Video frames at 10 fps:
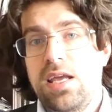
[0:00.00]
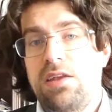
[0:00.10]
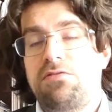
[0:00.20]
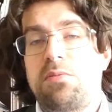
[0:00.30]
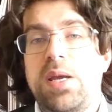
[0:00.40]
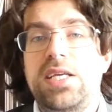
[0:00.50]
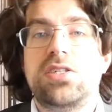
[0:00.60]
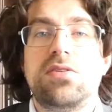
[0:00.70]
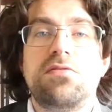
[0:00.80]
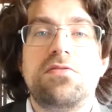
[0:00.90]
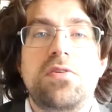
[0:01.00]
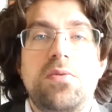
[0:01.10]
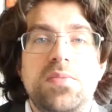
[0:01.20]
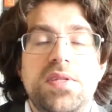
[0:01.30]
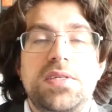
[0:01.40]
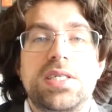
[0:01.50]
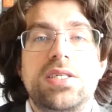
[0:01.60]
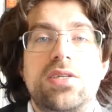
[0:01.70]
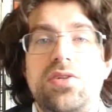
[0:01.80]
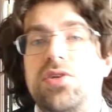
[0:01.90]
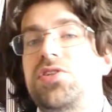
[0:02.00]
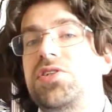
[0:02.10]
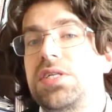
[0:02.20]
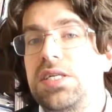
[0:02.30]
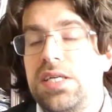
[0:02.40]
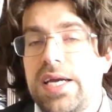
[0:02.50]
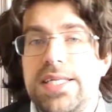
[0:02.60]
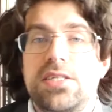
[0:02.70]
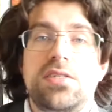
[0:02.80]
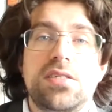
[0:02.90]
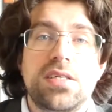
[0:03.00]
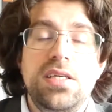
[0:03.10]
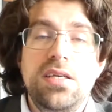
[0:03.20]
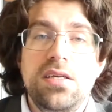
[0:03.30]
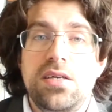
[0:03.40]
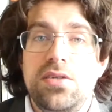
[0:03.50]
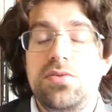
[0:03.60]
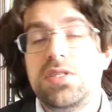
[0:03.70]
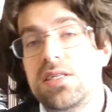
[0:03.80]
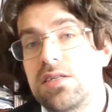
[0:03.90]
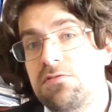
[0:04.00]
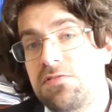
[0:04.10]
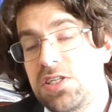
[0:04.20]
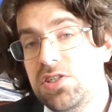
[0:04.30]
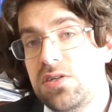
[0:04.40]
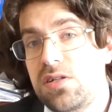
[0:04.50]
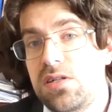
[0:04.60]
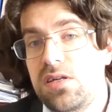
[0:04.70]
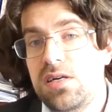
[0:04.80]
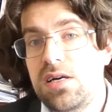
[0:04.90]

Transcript: information from the Dutch key registry using the official